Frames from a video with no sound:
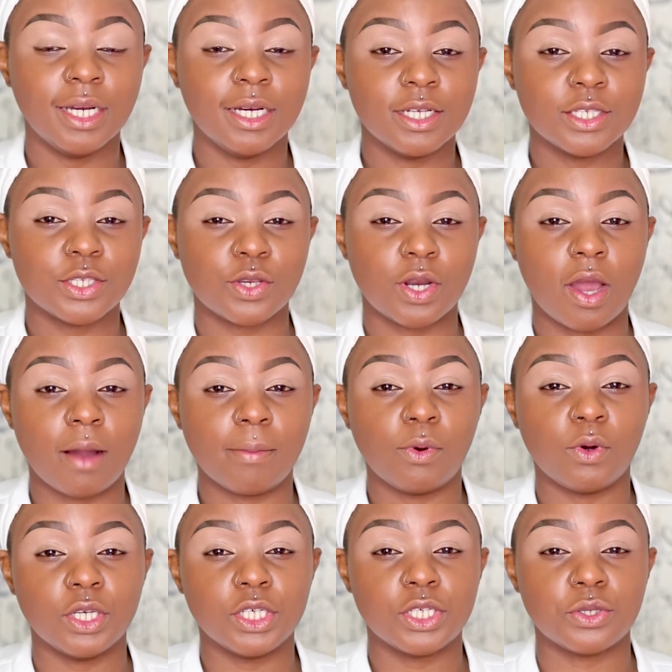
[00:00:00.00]
So now I'm
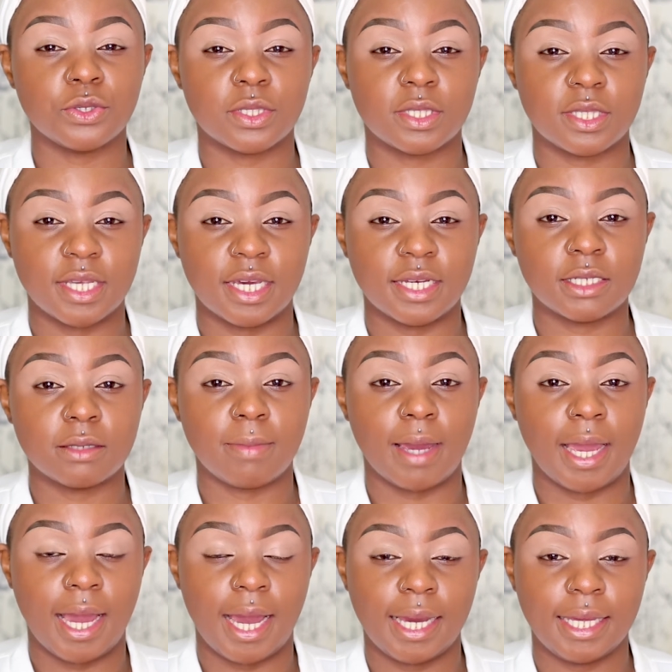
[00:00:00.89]
going to set
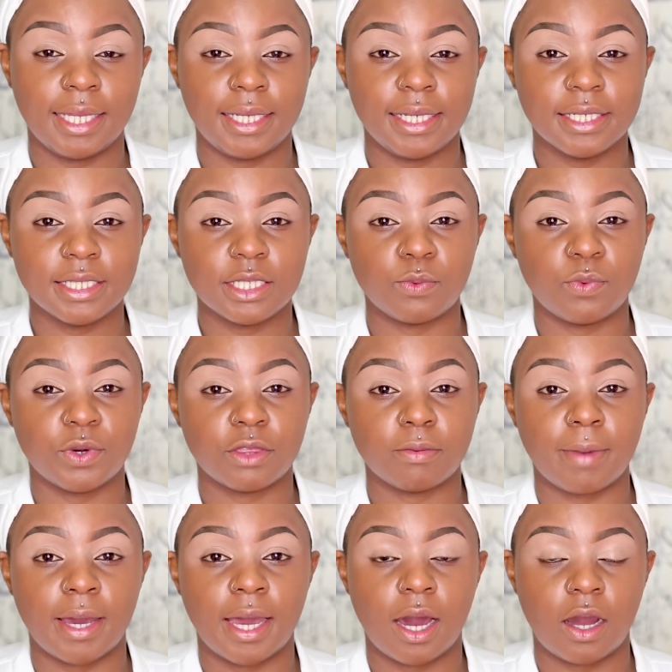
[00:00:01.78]
my eyelids with
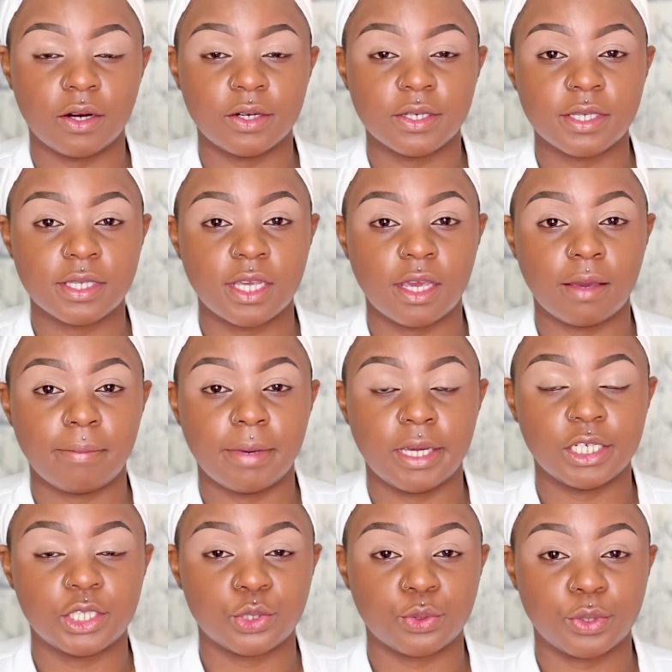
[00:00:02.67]
my
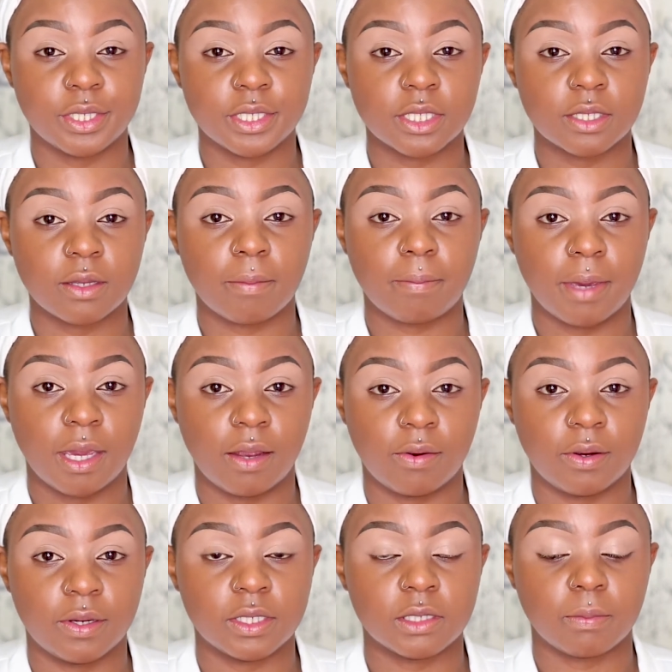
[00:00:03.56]
RCMA
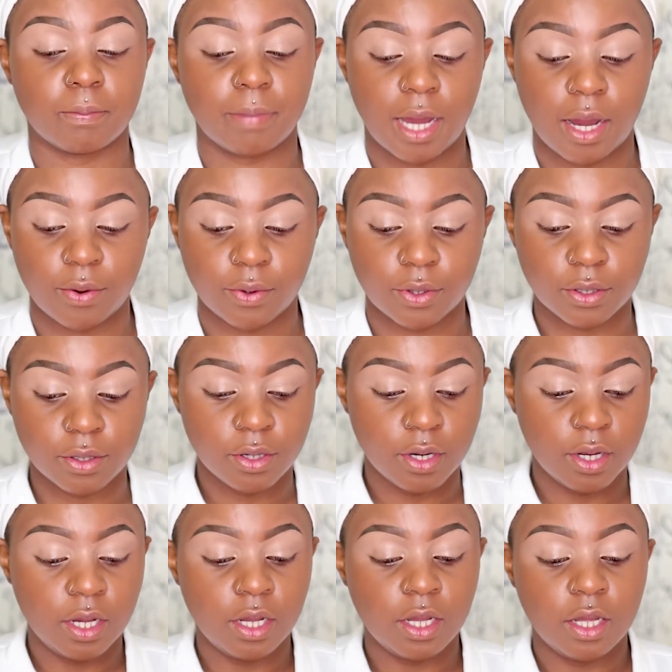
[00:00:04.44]
transparent powder
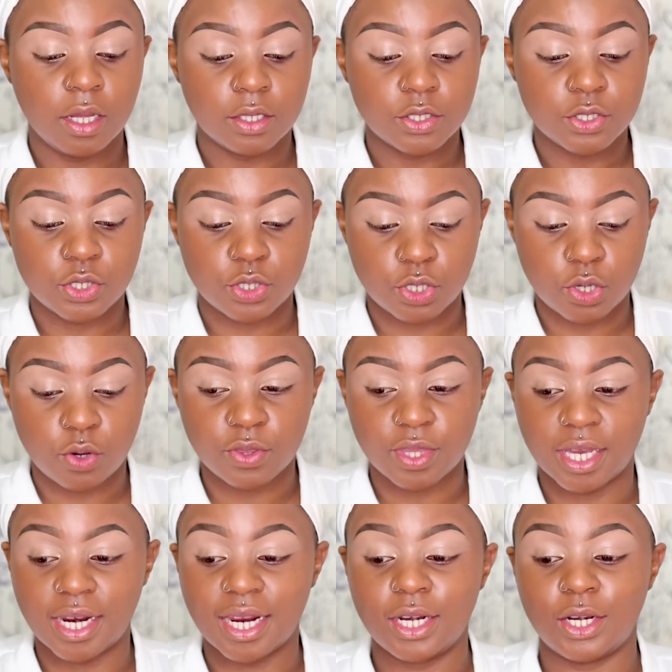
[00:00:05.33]
so
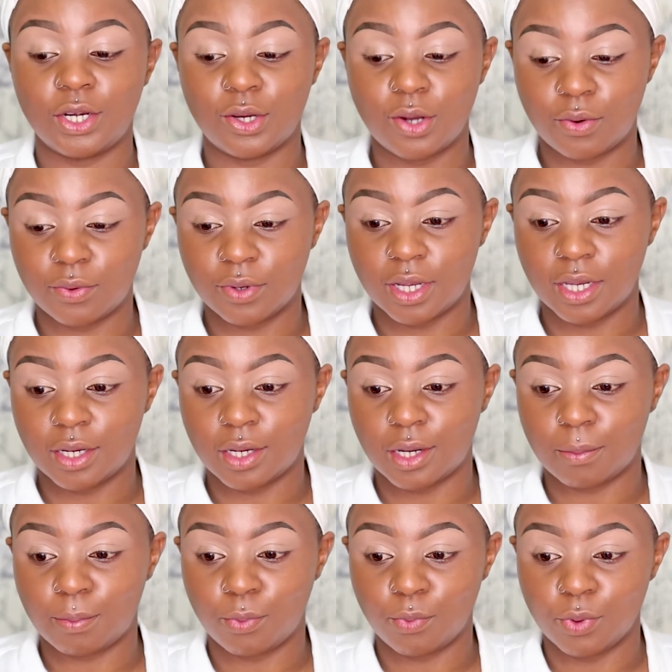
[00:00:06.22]
that I don't end
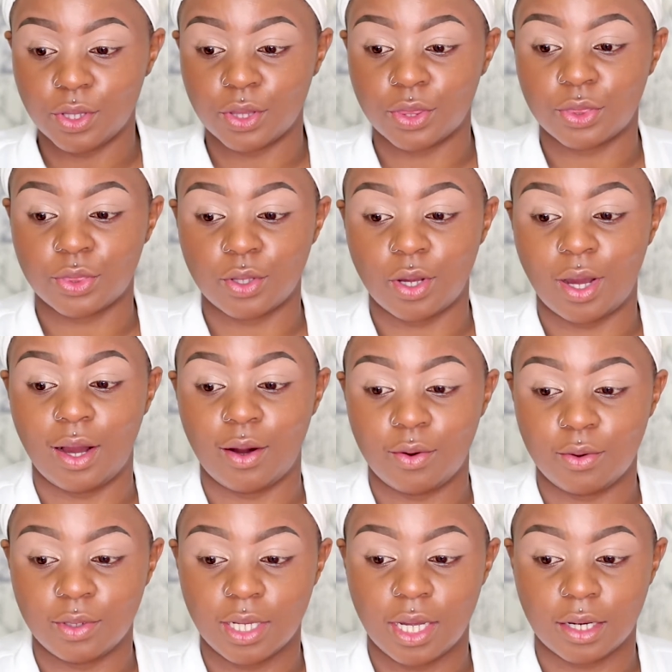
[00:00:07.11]
up with a
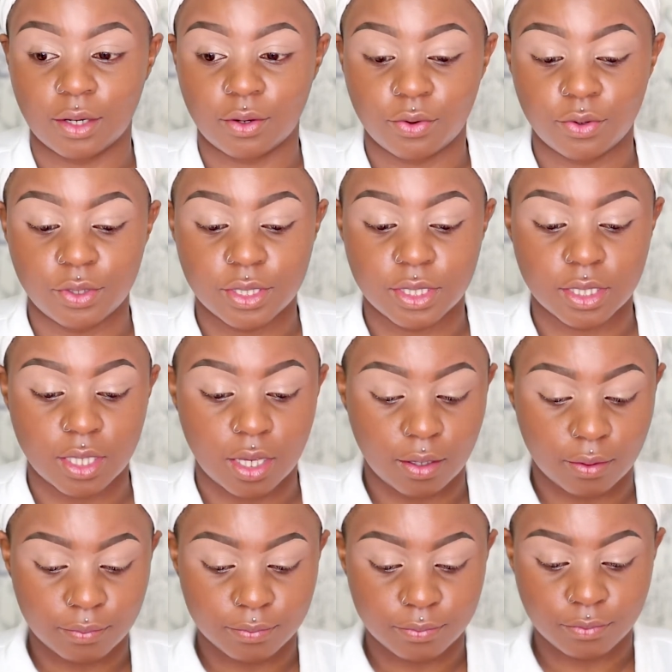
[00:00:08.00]
whole lot of
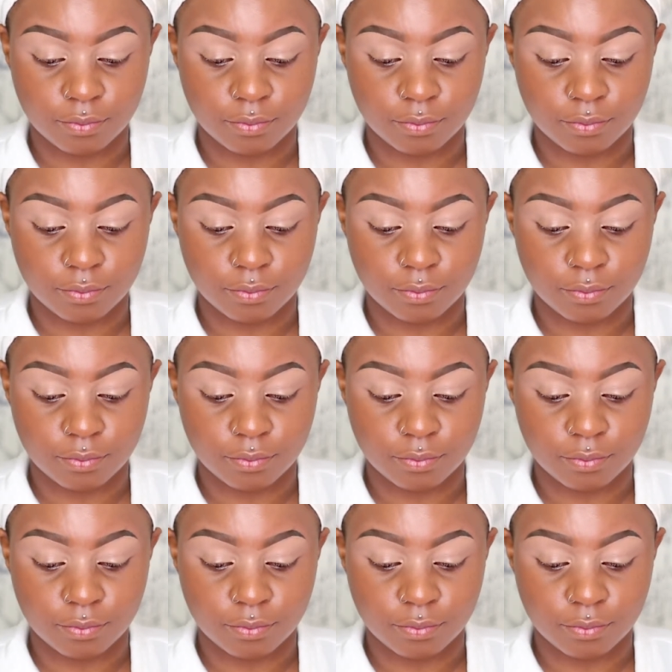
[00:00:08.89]
creasing.